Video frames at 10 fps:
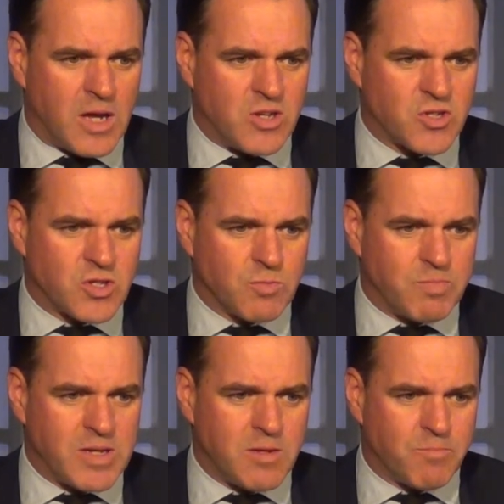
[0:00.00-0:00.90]
is to
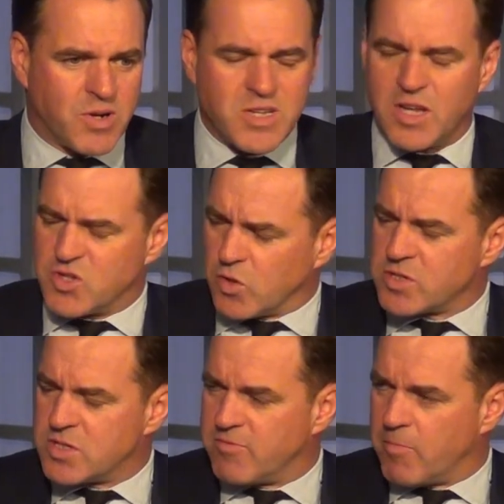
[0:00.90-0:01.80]
be pretty
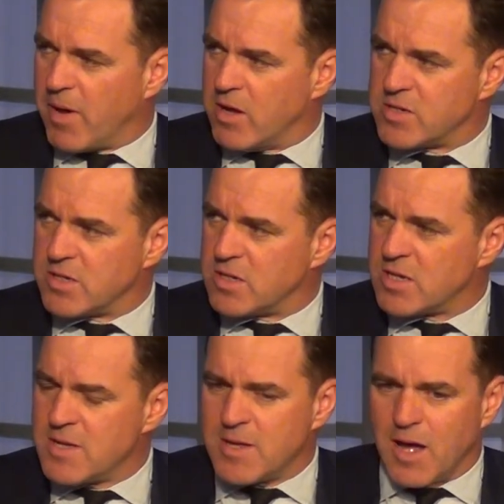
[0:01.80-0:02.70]
exhaustive about
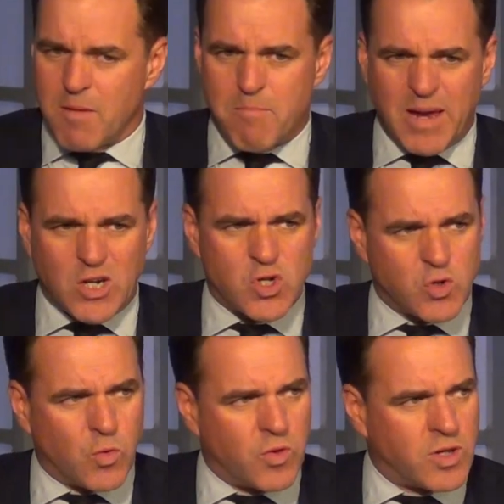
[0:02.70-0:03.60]
it and make
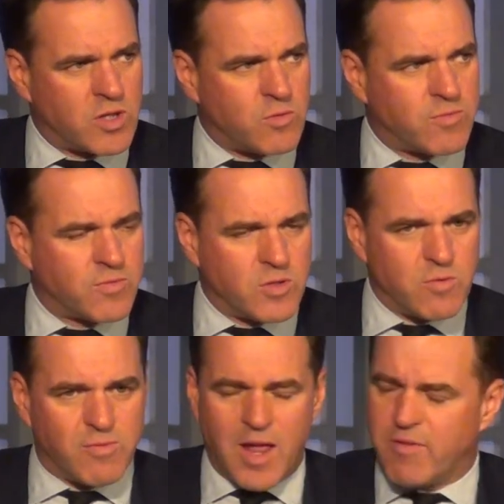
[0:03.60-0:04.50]
sure that you've,
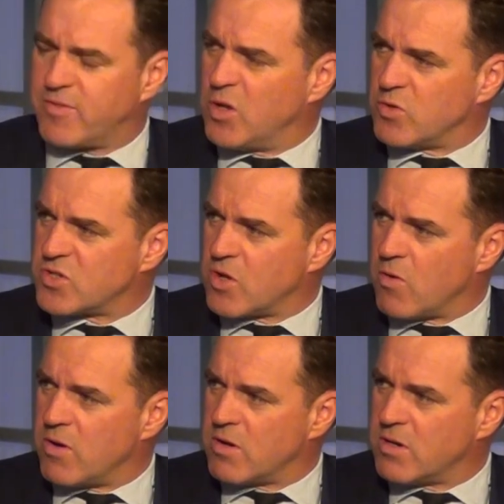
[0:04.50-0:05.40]
you've left no
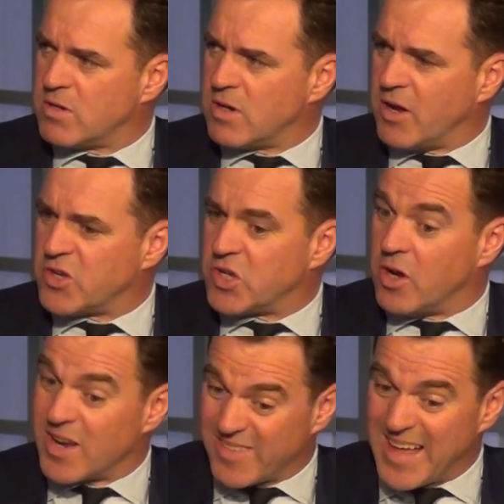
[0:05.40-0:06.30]
stone
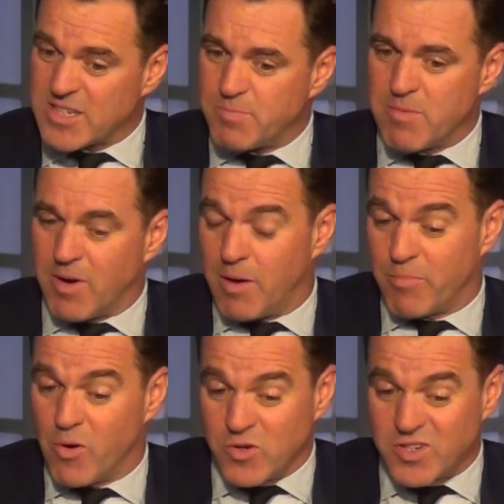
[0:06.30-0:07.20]
unturned. That's been my
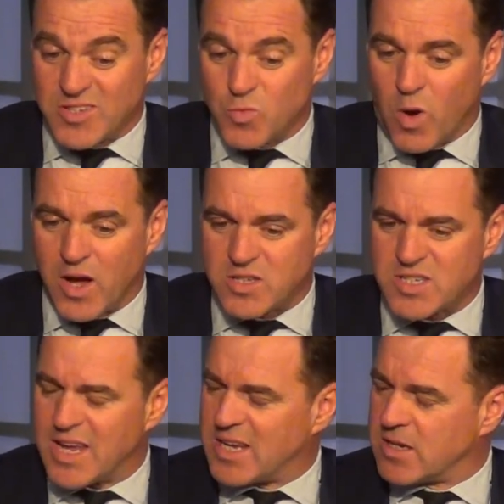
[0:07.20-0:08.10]
approach and it's why it's
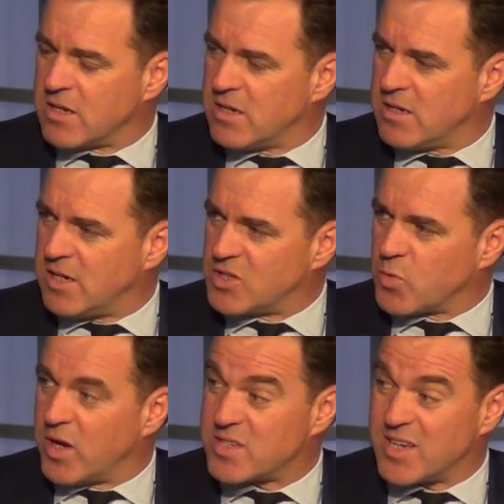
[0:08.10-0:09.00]
taken,
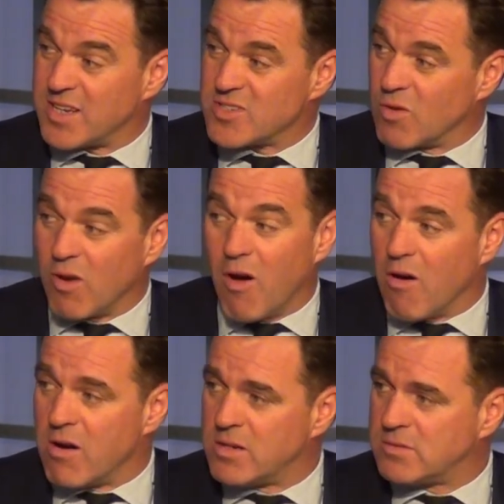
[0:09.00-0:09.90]
it's why it's taken so
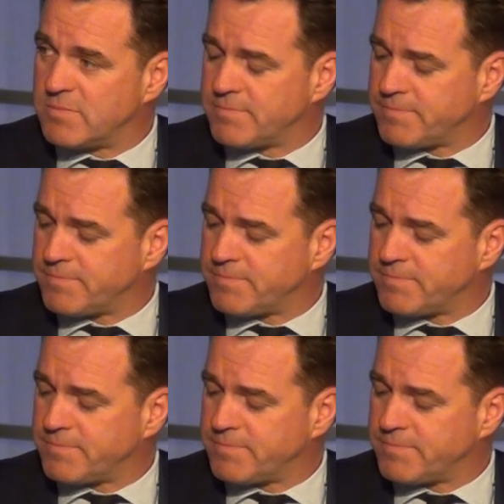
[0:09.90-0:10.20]
long. Hmm.